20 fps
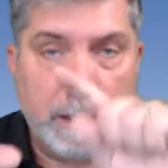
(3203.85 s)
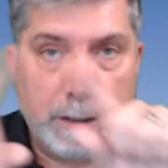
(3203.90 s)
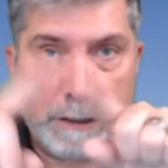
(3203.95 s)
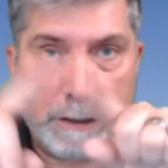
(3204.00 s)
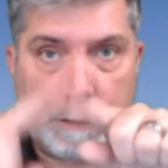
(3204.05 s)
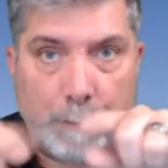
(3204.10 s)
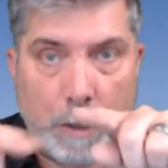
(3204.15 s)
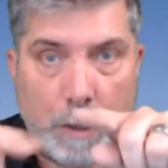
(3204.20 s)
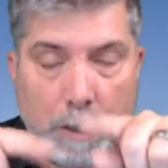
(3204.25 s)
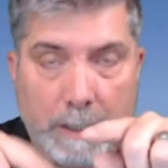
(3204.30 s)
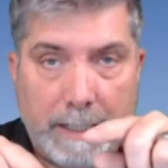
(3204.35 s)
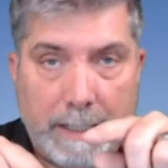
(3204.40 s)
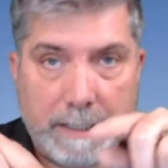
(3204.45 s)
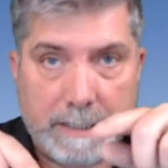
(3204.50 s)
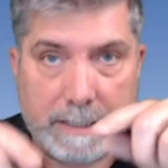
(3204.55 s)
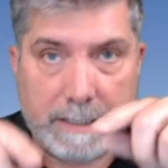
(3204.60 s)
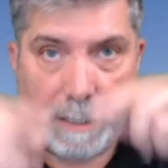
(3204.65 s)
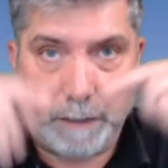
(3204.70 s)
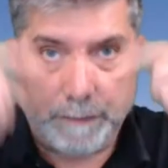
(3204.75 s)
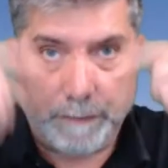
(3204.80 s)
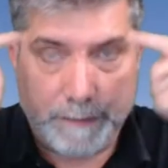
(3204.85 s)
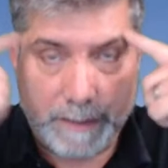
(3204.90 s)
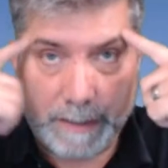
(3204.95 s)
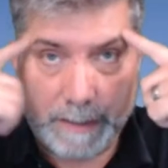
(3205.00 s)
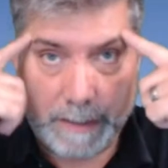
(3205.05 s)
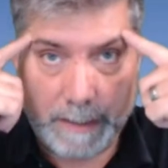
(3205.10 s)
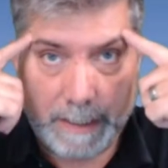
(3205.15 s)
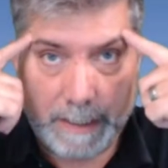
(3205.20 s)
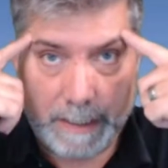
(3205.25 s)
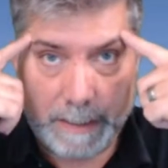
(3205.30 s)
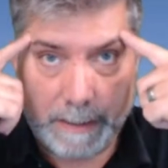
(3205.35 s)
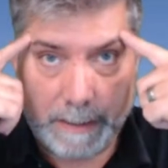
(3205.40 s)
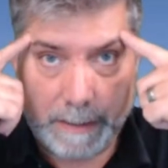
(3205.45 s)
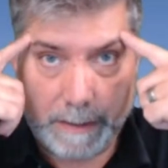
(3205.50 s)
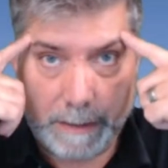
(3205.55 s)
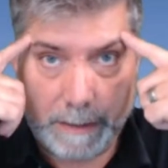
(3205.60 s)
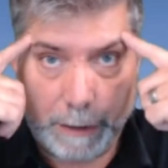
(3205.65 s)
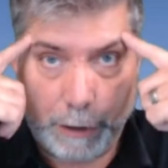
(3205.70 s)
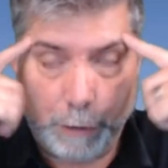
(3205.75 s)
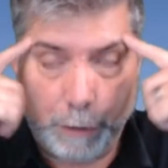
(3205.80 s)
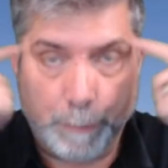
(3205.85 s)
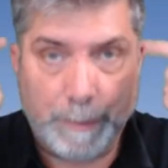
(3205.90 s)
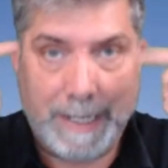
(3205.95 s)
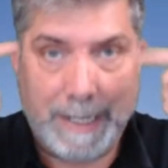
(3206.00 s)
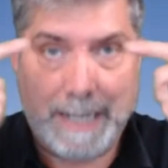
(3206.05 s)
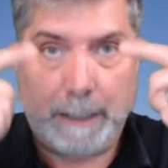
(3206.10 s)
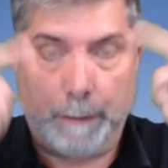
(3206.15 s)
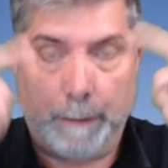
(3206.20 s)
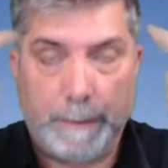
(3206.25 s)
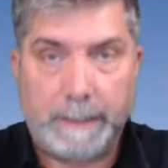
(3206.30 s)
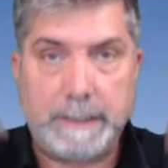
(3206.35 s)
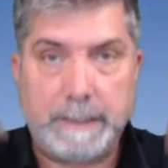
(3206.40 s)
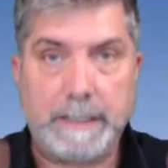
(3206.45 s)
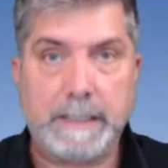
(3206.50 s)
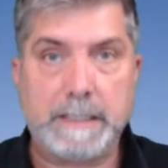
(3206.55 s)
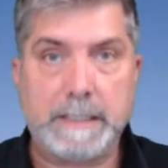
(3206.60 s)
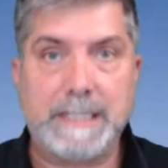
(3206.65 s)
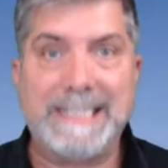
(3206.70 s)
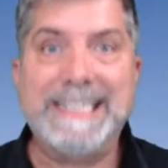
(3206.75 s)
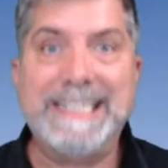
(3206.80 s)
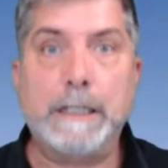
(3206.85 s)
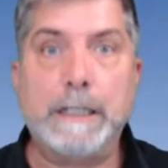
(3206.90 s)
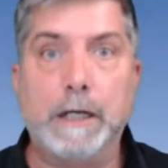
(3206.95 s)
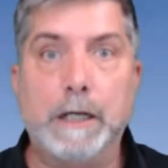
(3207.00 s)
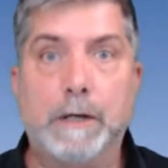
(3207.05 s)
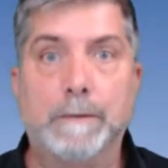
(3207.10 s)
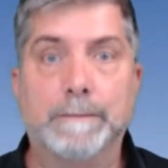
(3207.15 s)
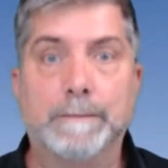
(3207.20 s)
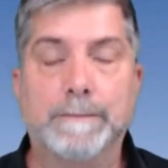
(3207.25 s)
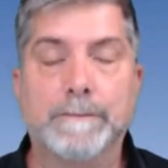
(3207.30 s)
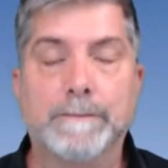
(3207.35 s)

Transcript: Small s self is the human element, is the ego.